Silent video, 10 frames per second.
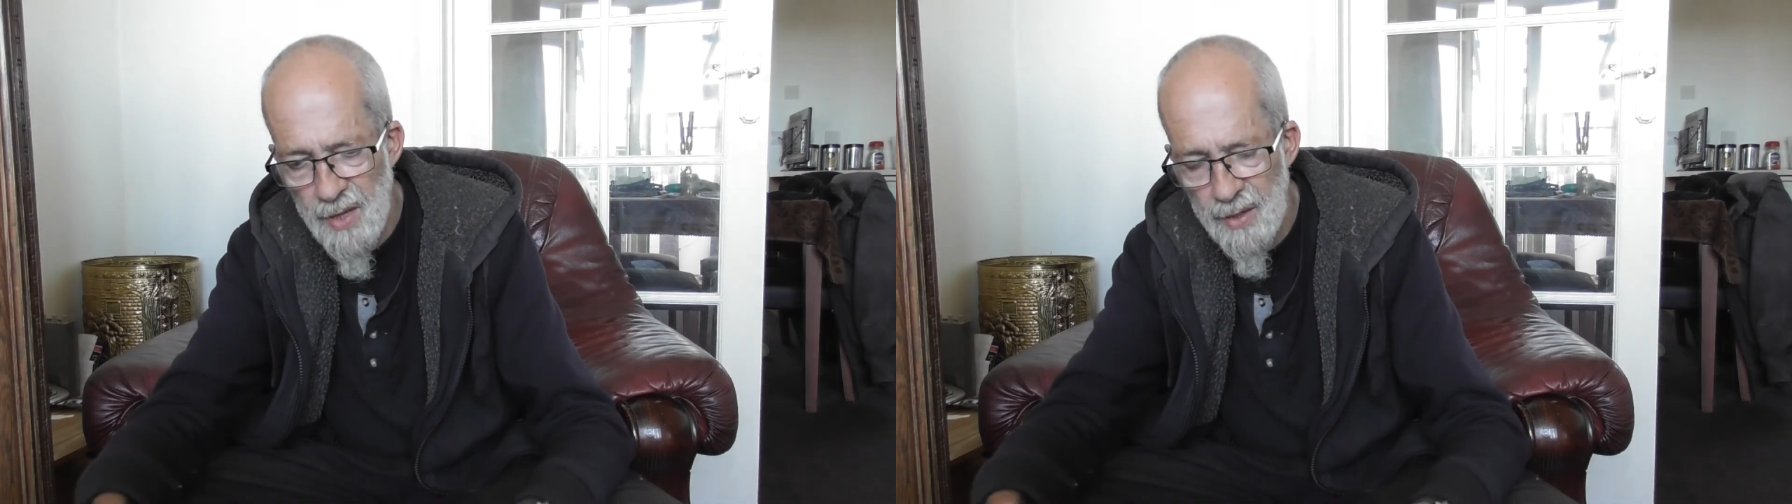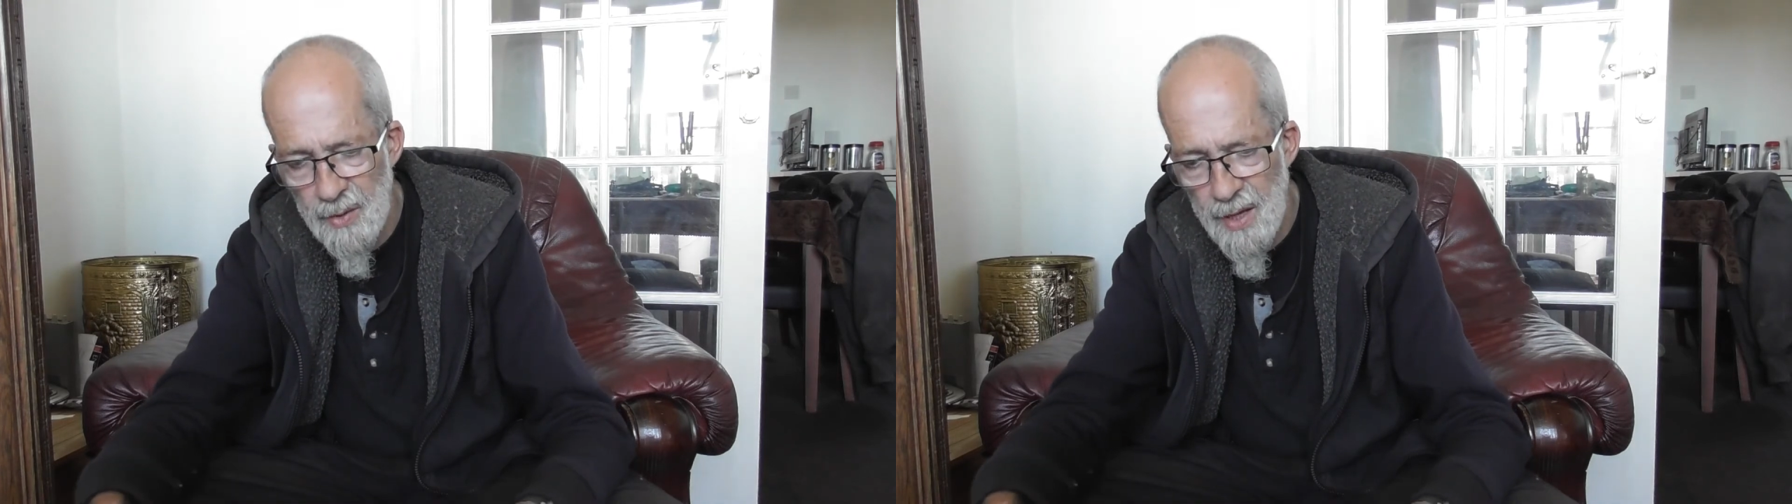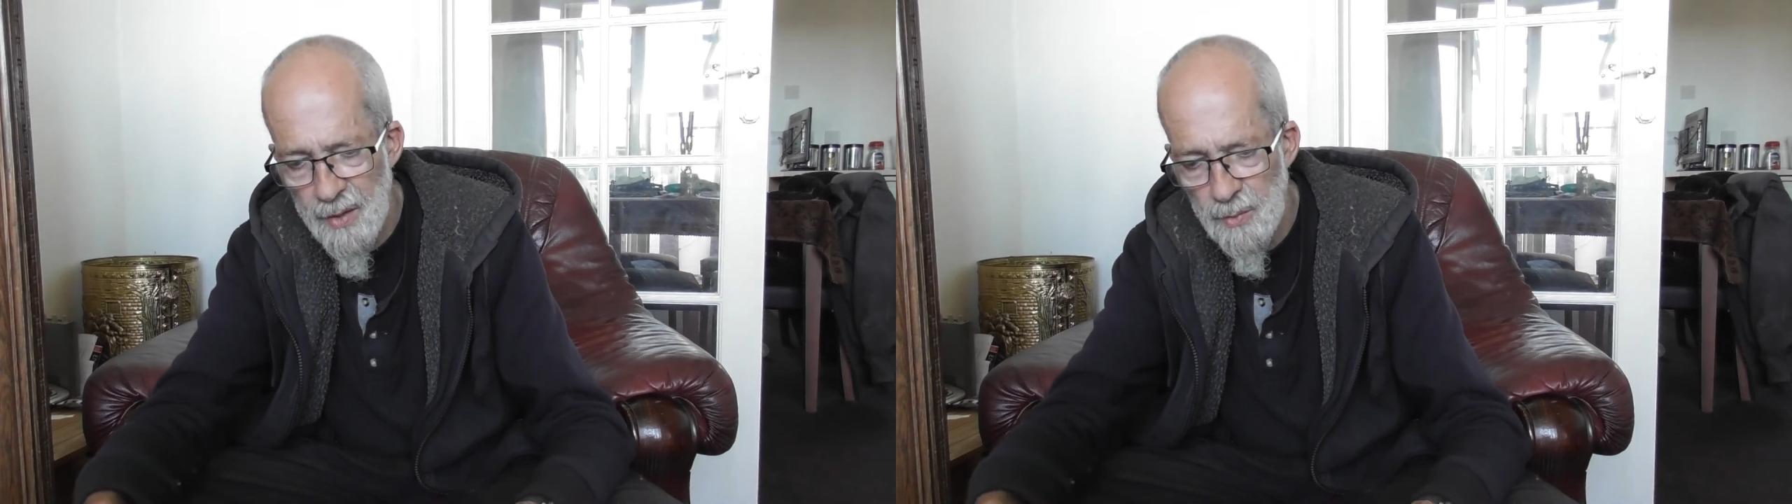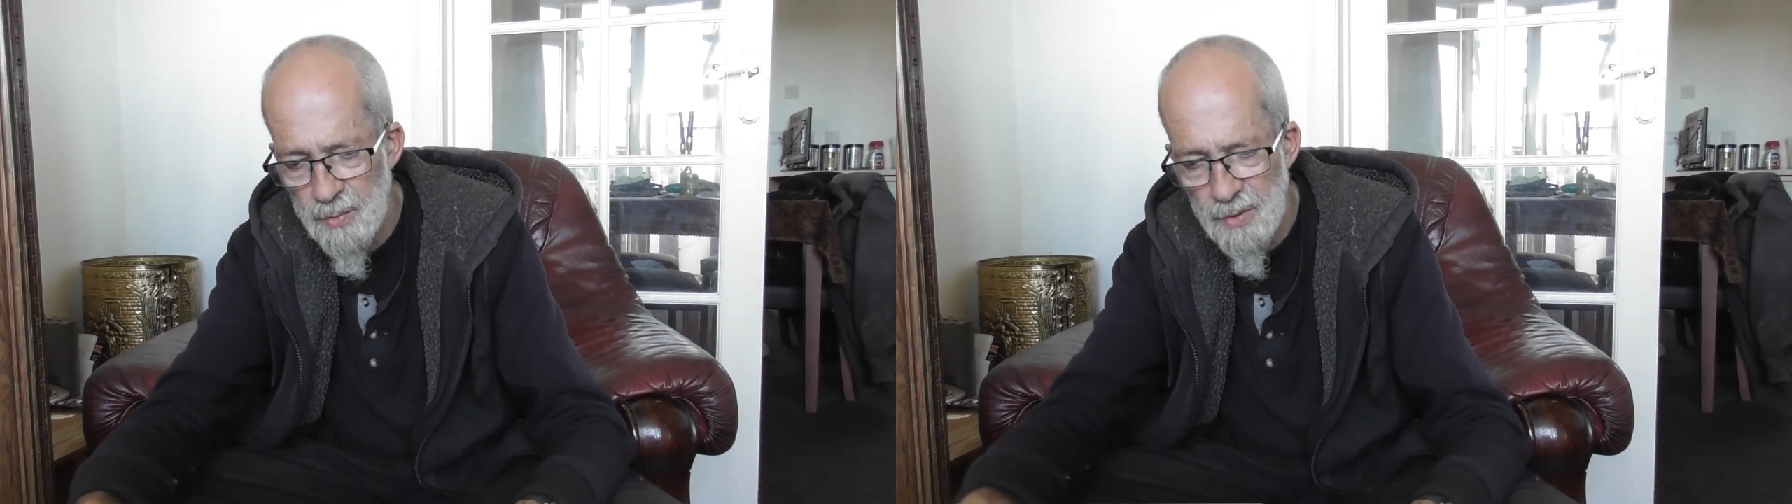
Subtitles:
how